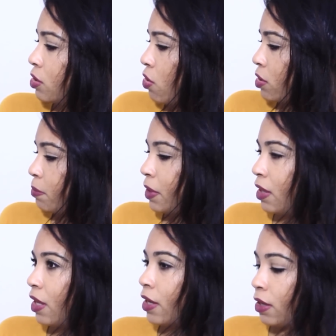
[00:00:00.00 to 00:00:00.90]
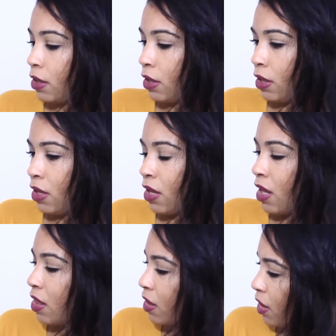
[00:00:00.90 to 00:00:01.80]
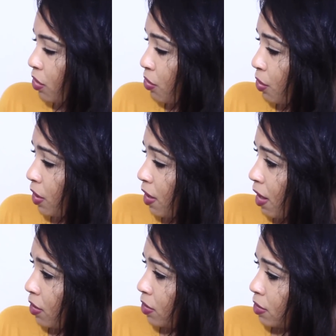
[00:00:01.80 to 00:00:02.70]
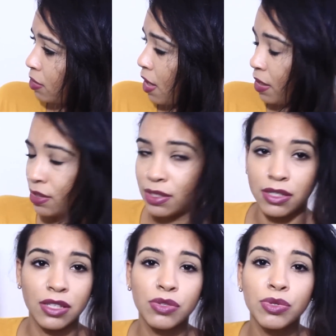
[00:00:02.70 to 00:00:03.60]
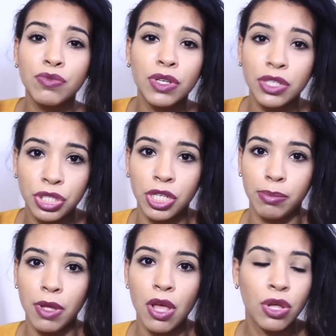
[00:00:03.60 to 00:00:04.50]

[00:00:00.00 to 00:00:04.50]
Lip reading: This cost me like, I think like $30, honestly. This was really cheap.